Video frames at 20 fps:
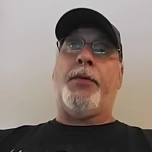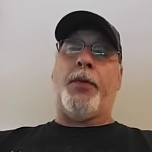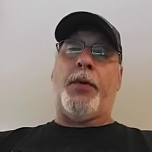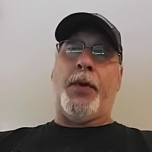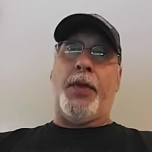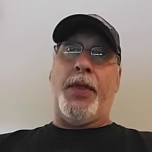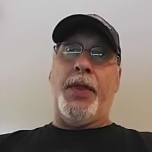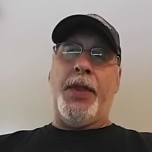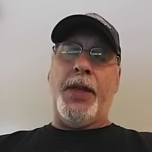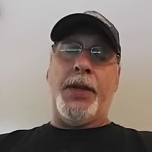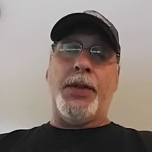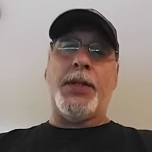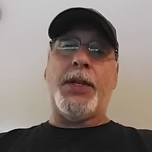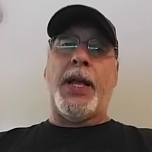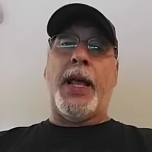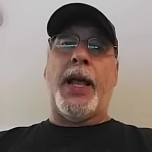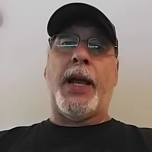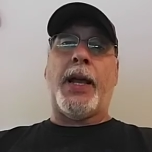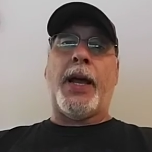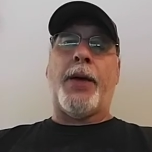For this
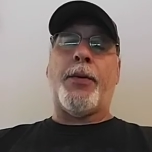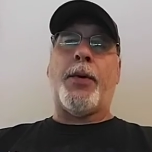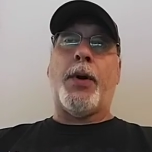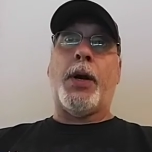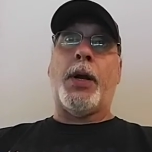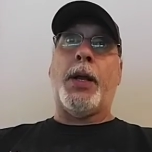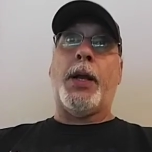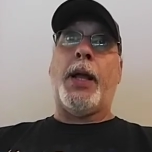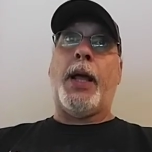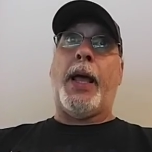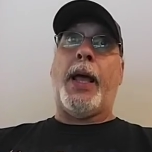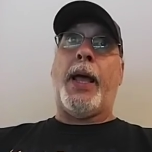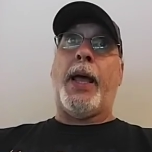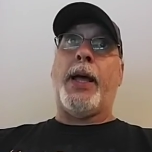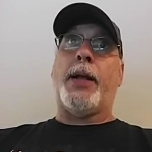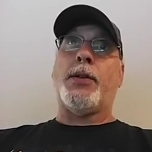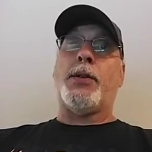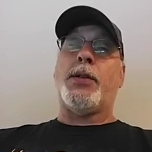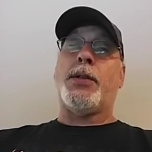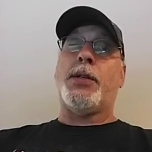tank, I run it
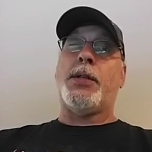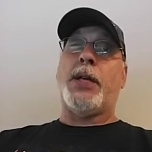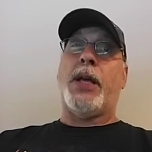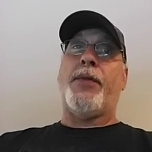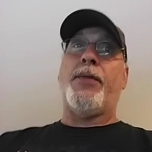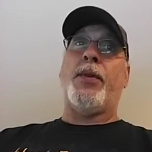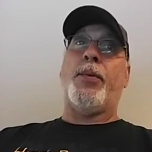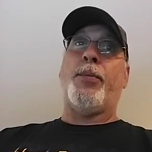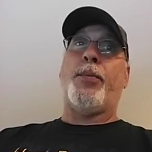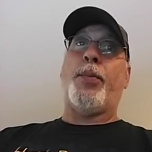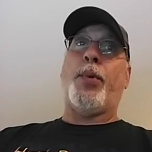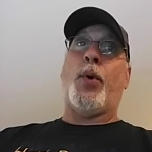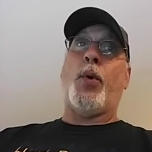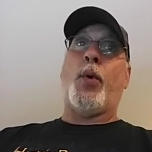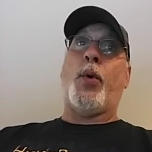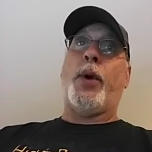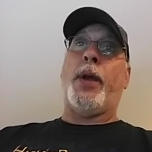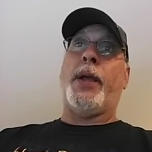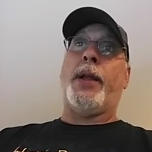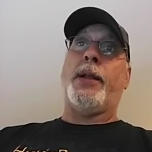at
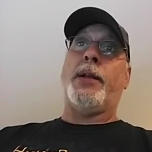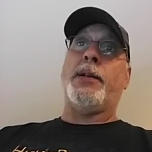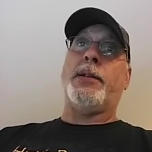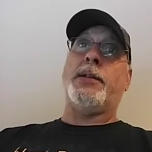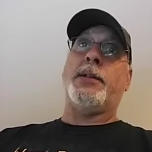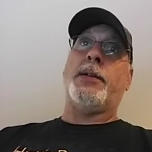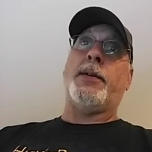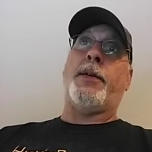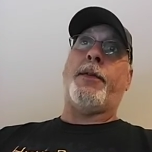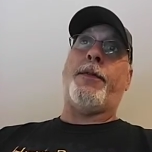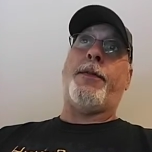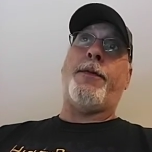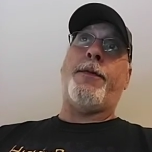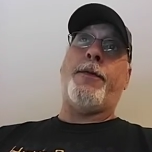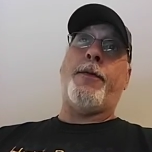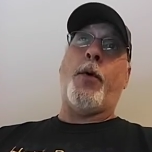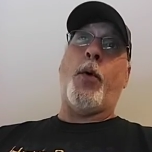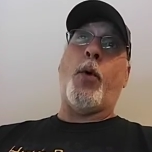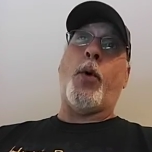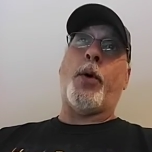
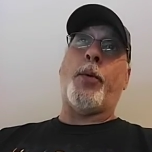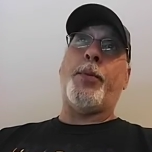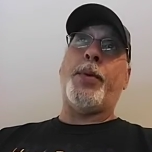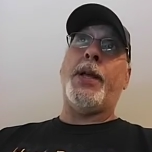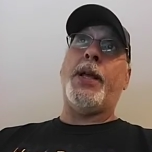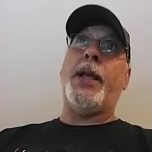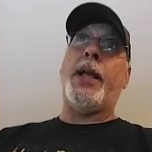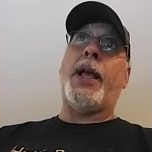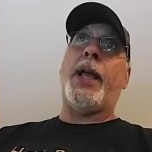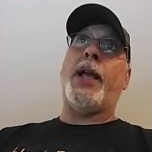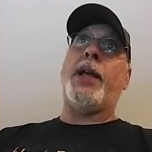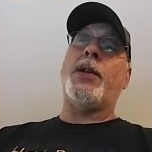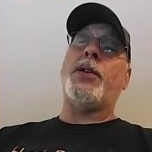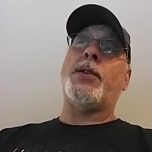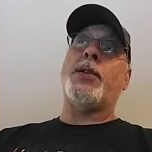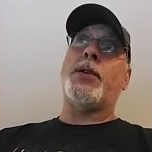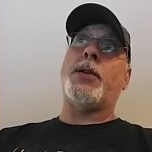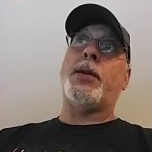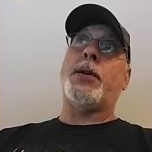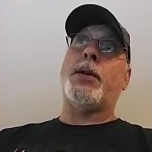7.4
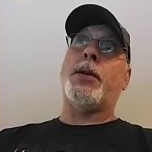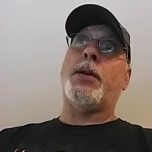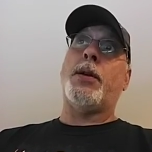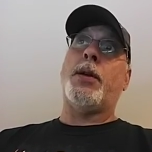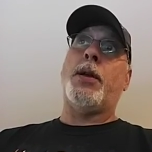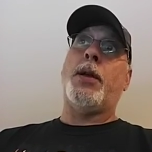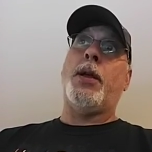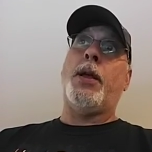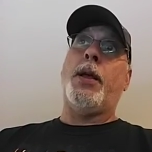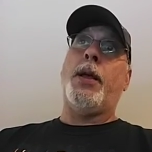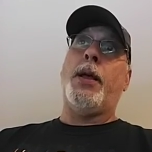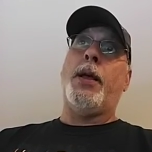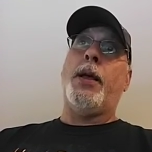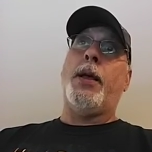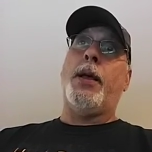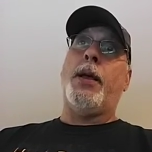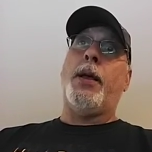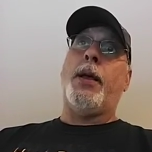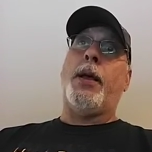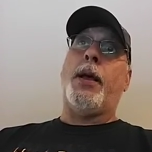pH
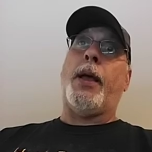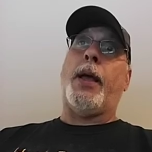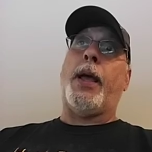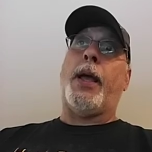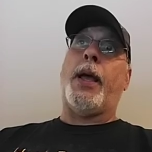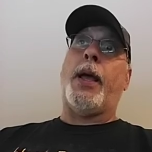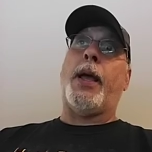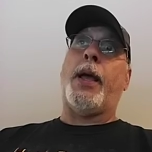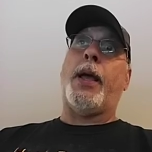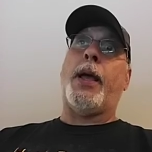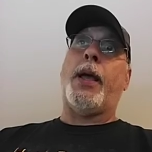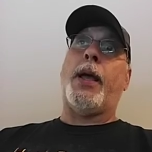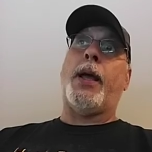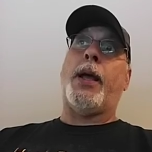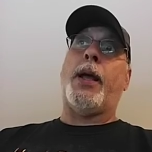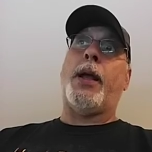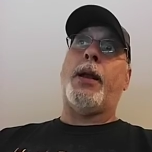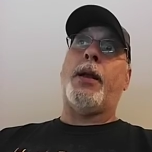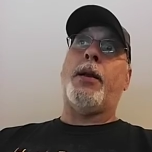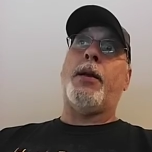
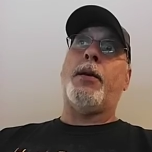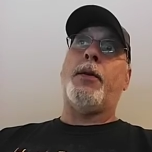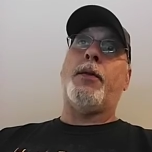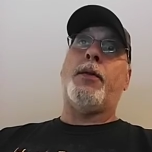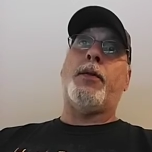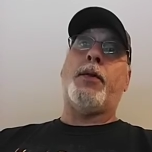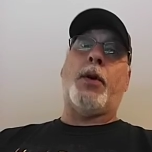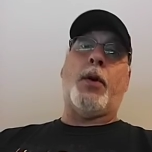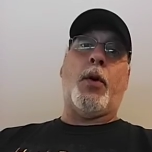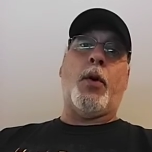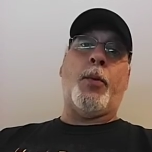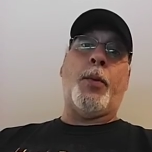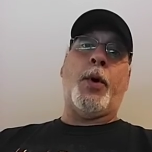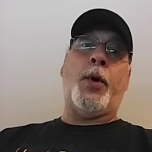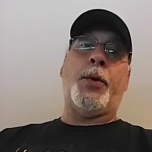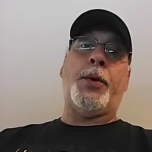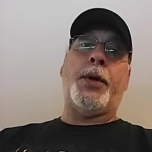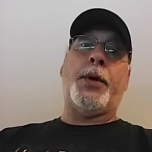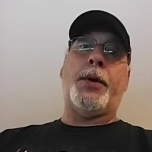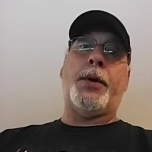and zero
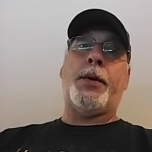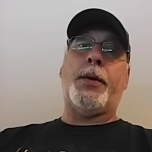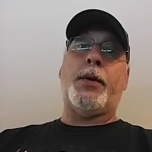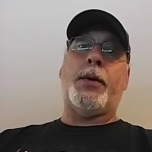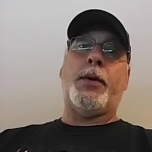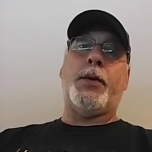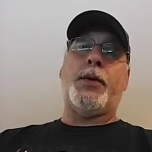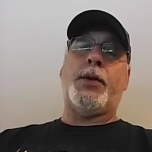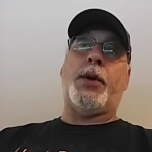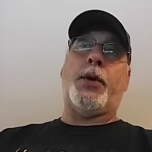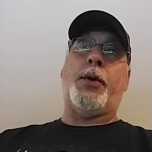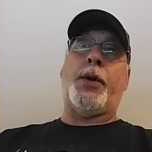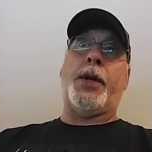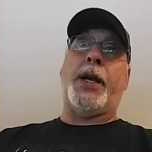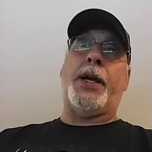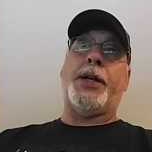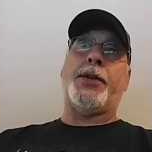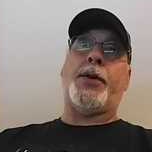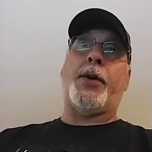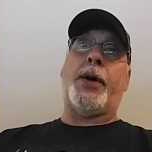ammonia, zero
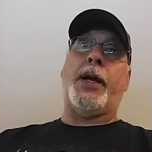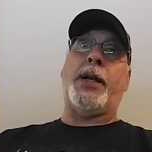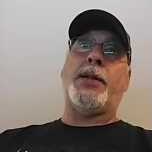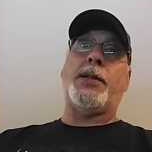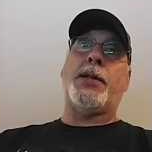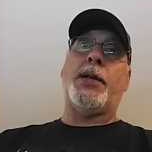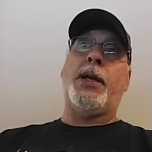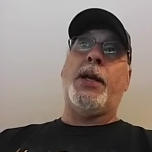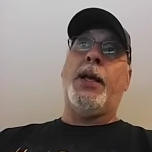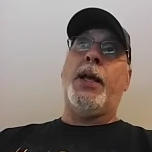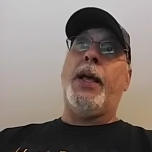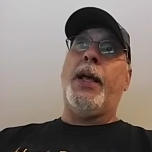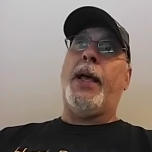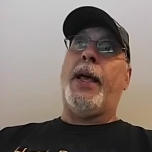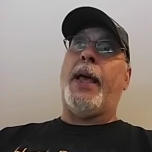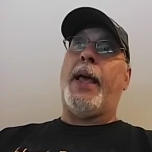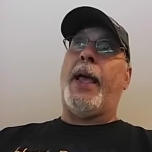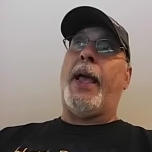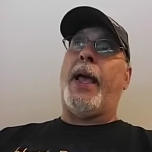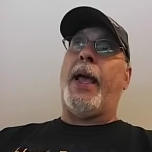nitrates,
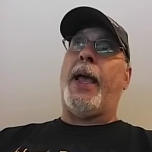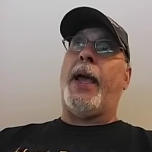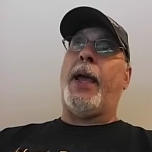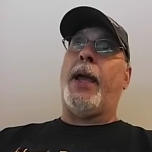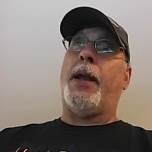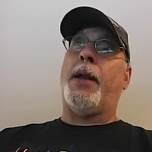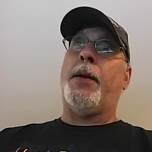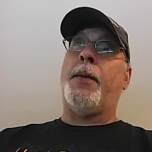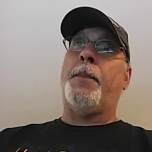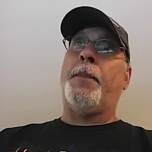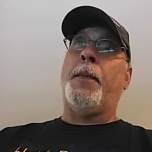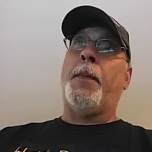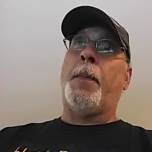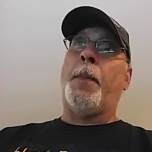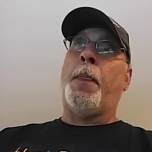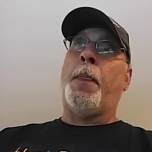and